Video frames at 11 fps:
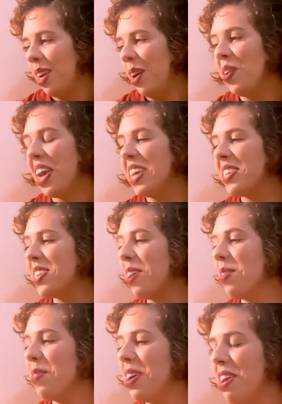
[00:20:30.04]
Okay,
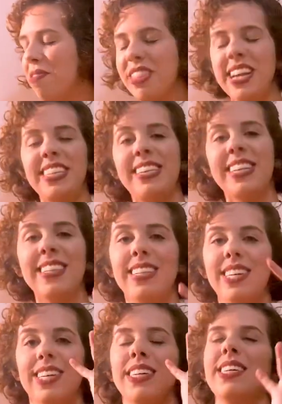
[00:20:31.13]
so if this is
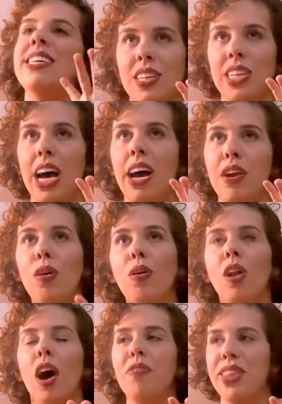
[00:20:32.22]
the title
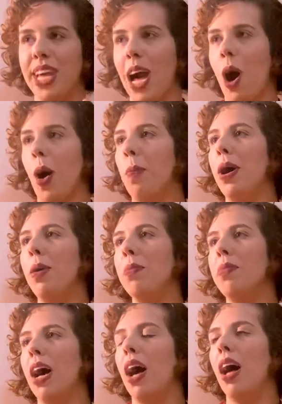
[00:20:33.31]
of the
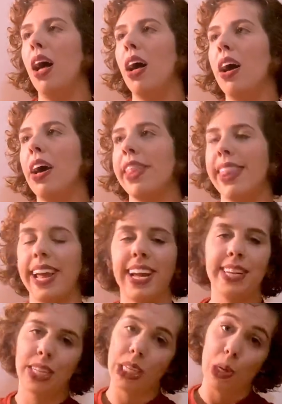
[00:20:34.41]
album, I think
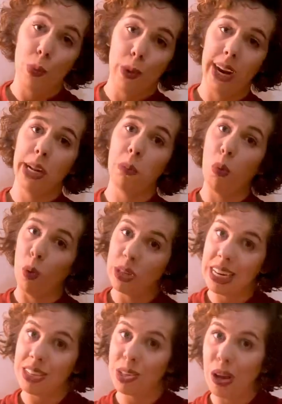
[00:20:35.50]
it's a really
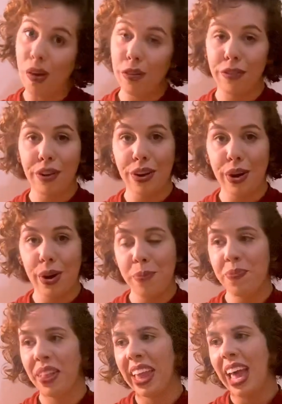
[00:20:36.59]
important song for her.
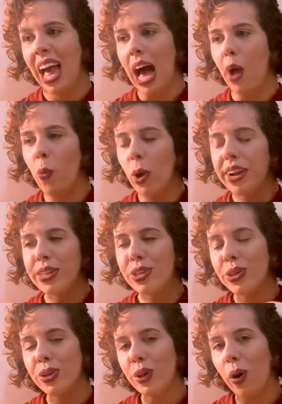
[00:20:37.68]
I want
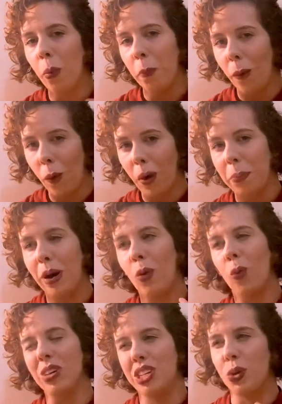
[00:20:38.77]
to know more about
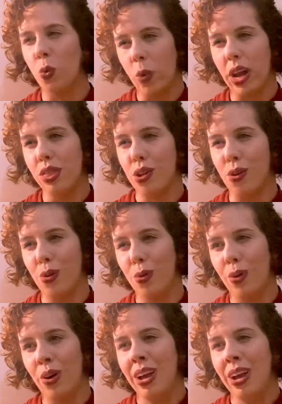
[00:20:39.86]
what she went through.